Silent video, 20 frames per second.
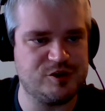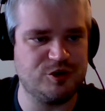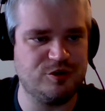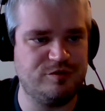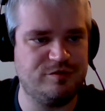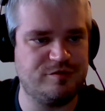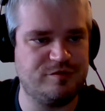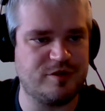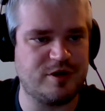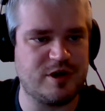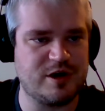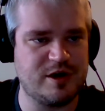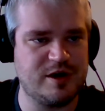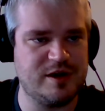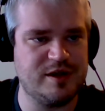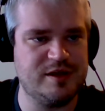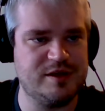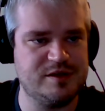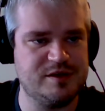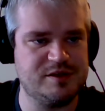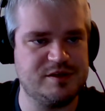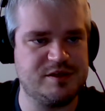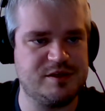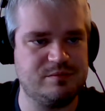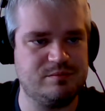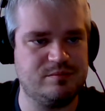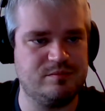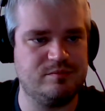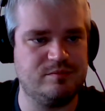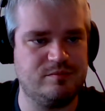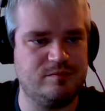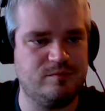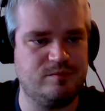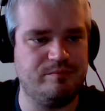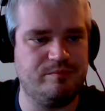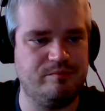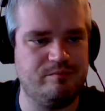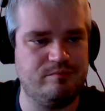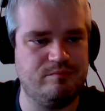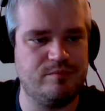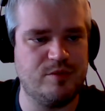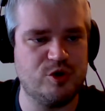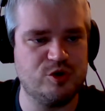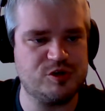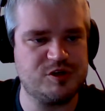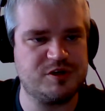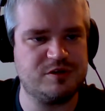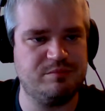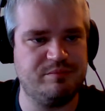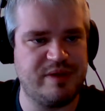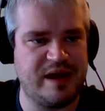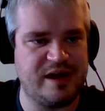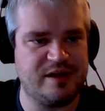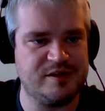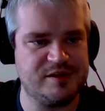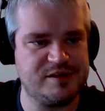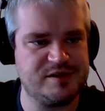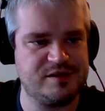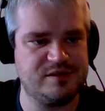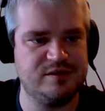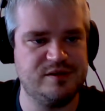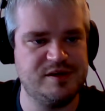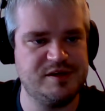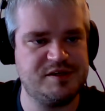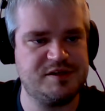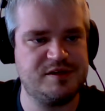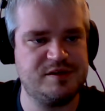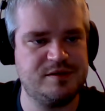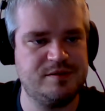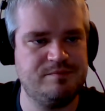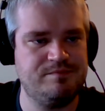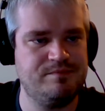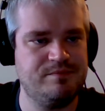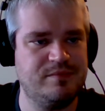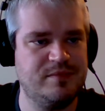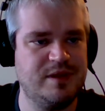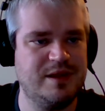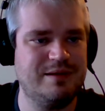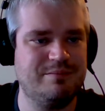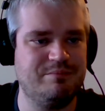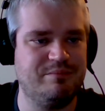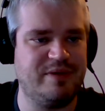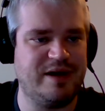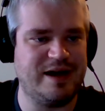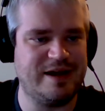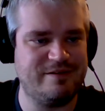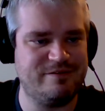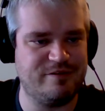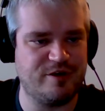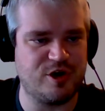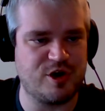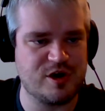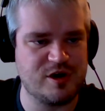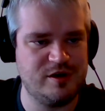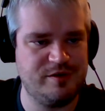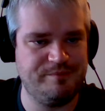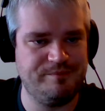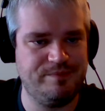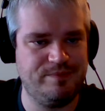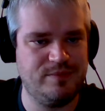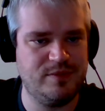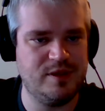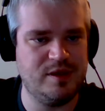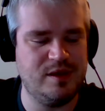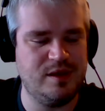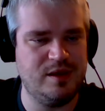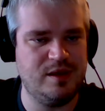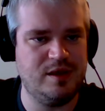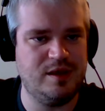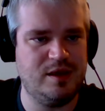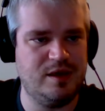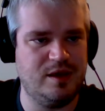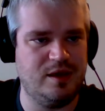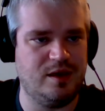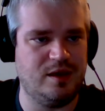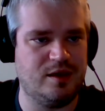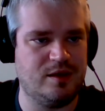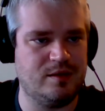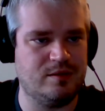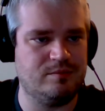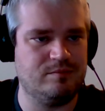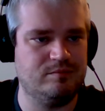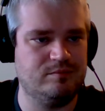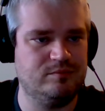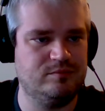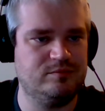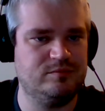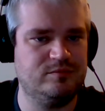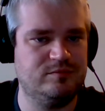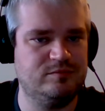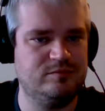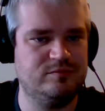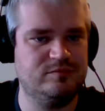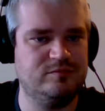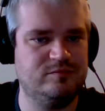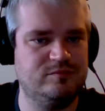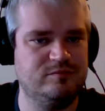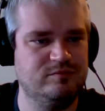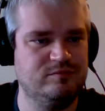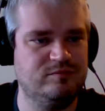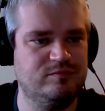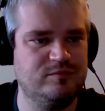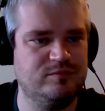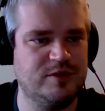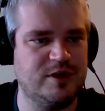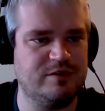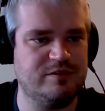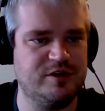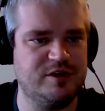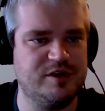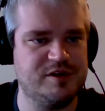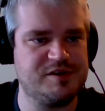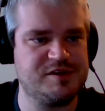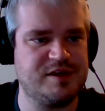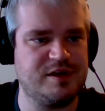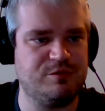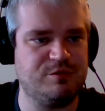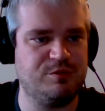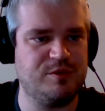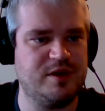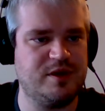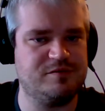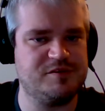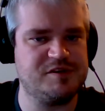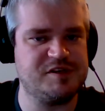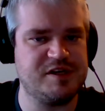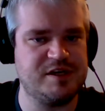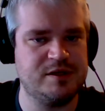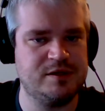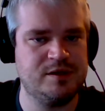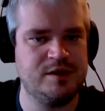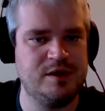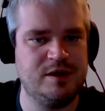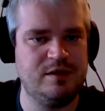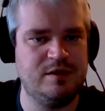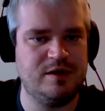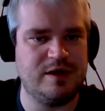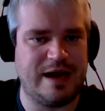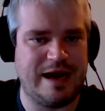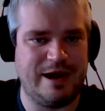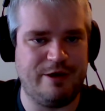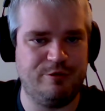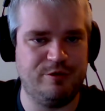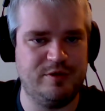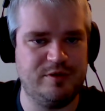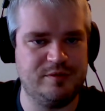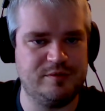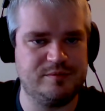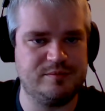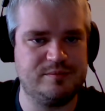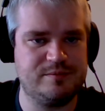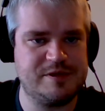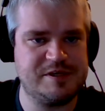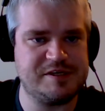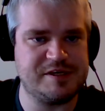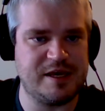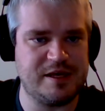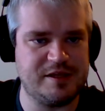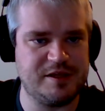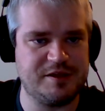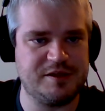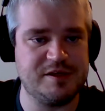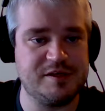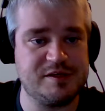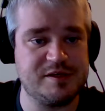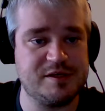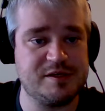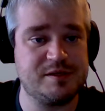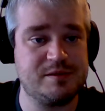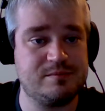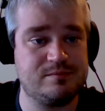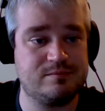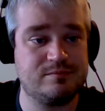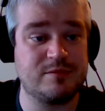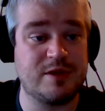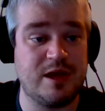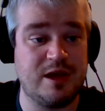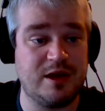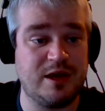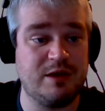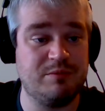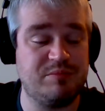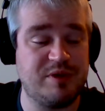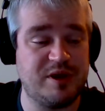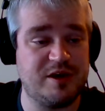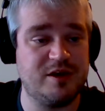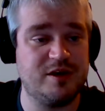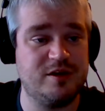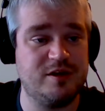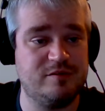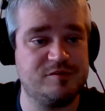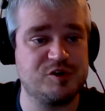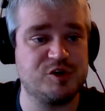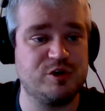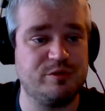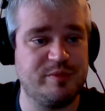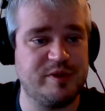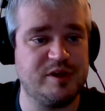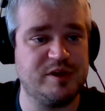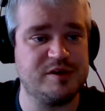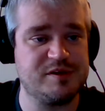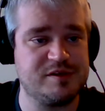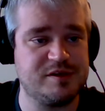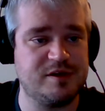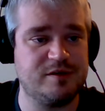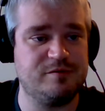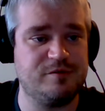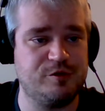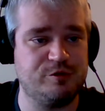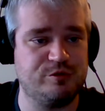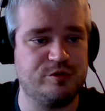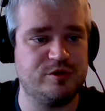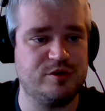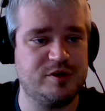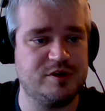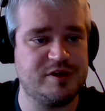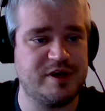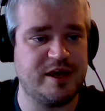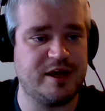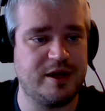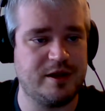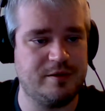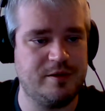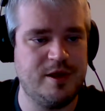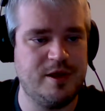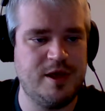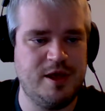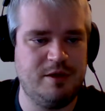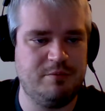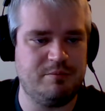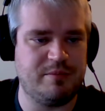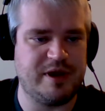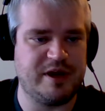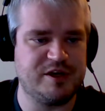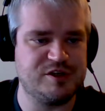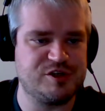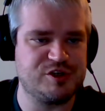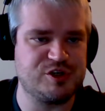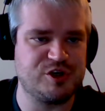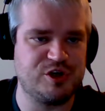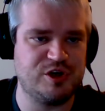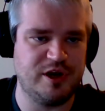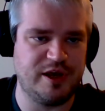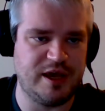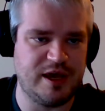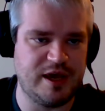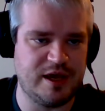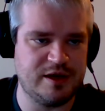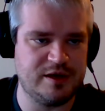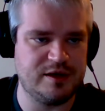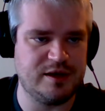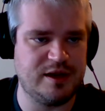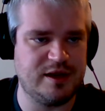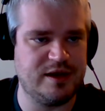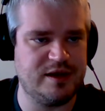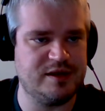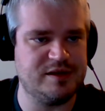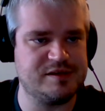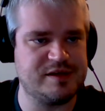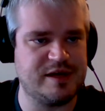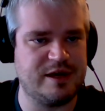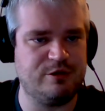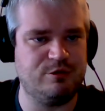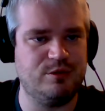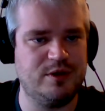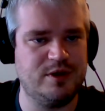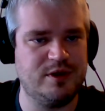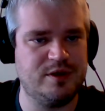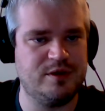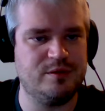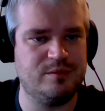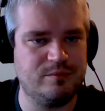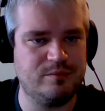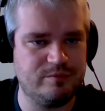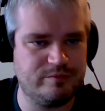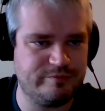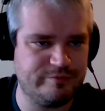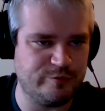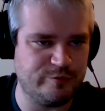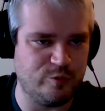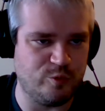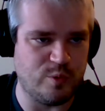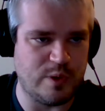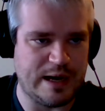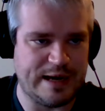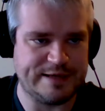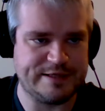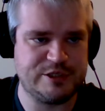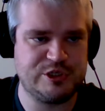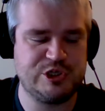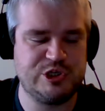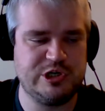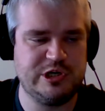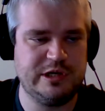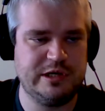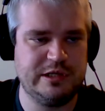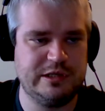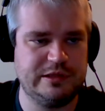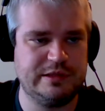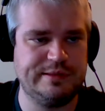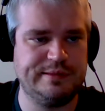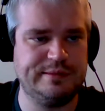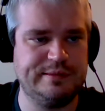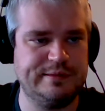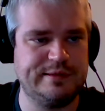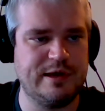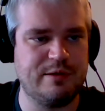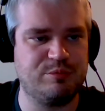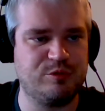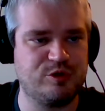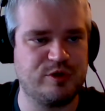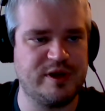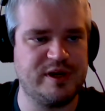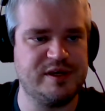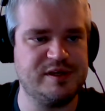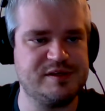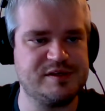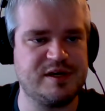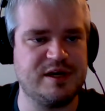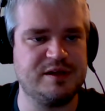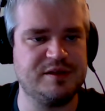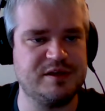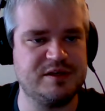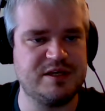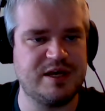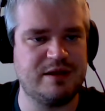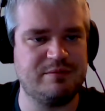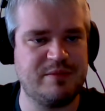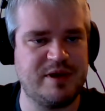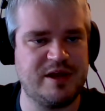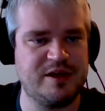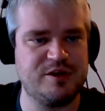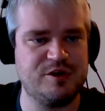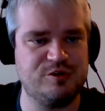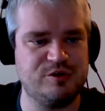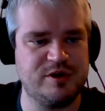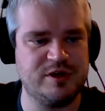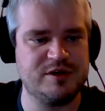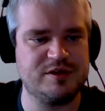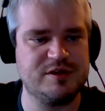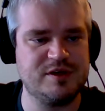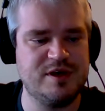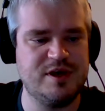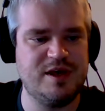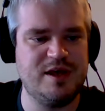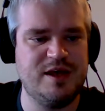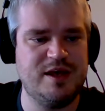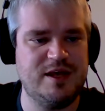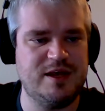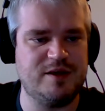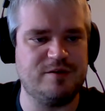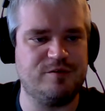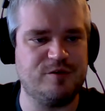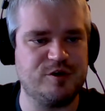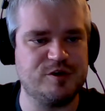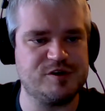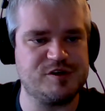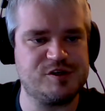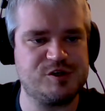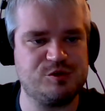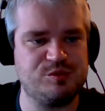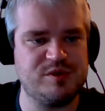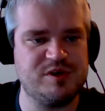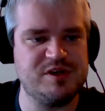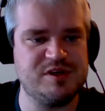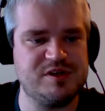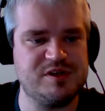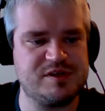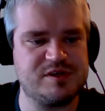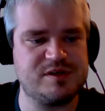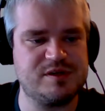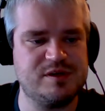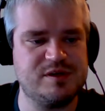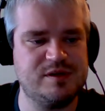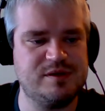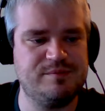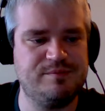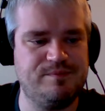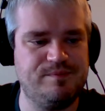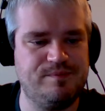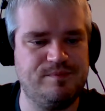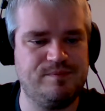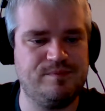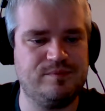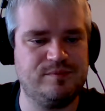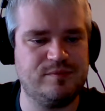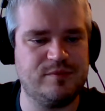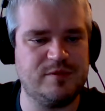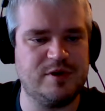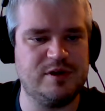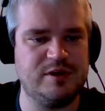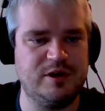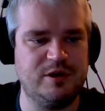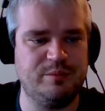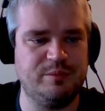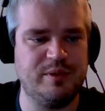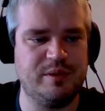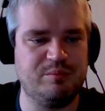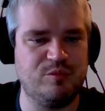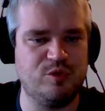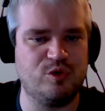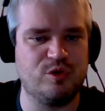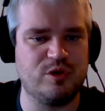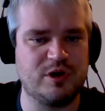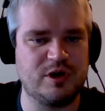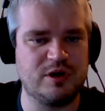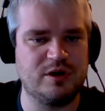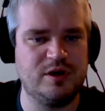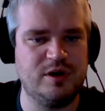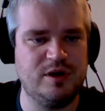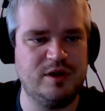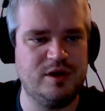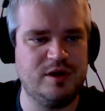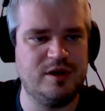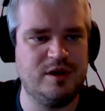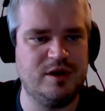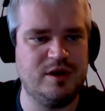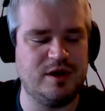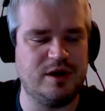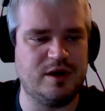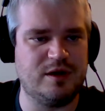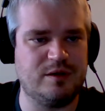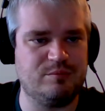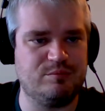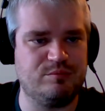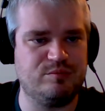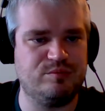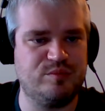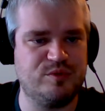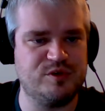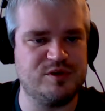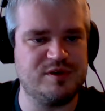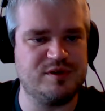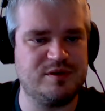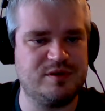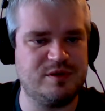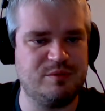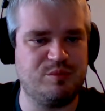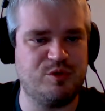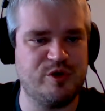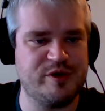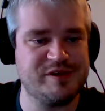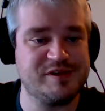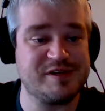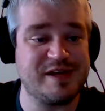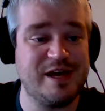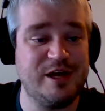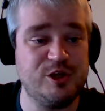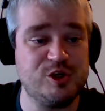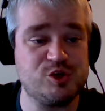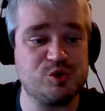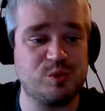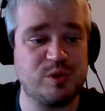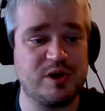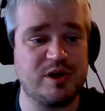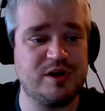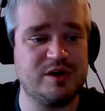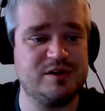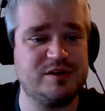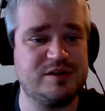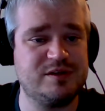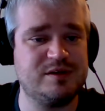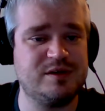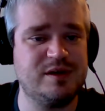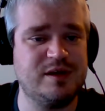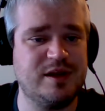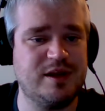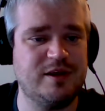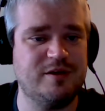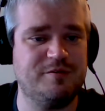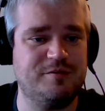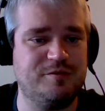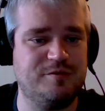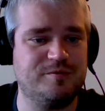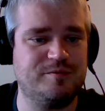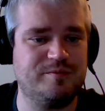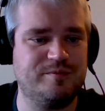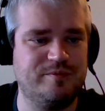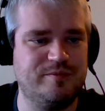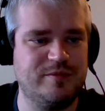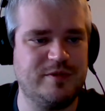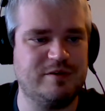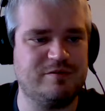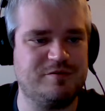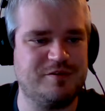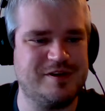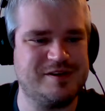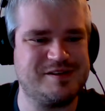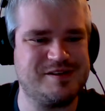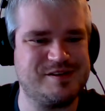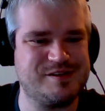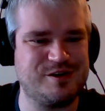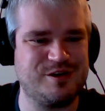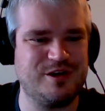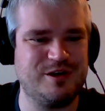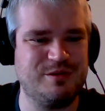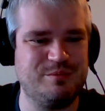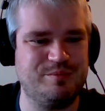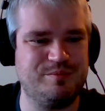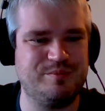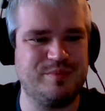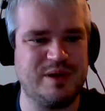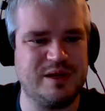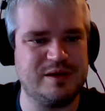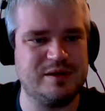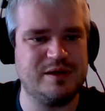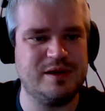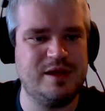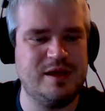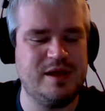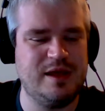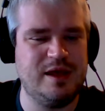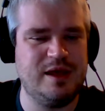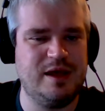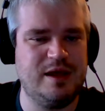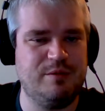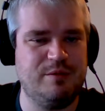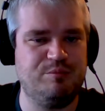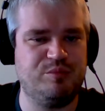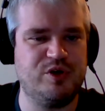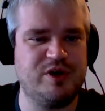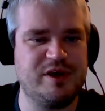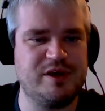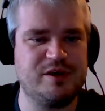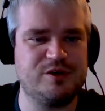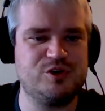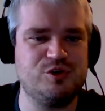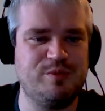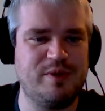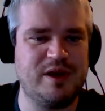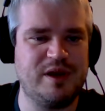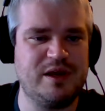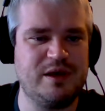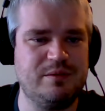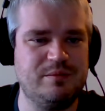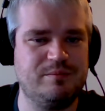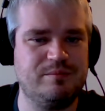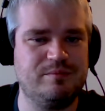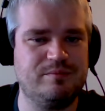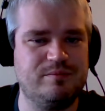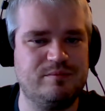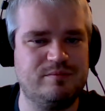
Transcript: so far is the most balanced list by far of the lists that we have seen. I would say that this is a competitive tournament list if you were to take it. My concern, again, is I would watch the upgrades on the 10-man unit. If you can squeeze a little bit more, put the points elsewhere if necessary. But putting too many